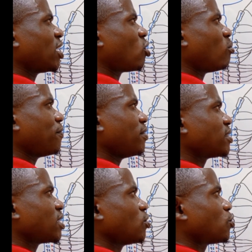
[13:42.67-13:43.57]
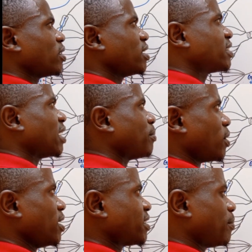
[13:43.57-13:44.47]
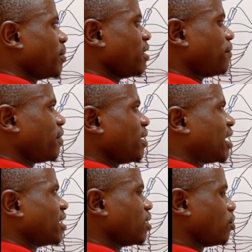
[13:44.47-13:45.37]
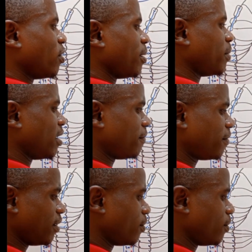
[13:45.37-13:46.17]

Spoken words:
the chromaffin cell to release epinephrine and then norepinephrine.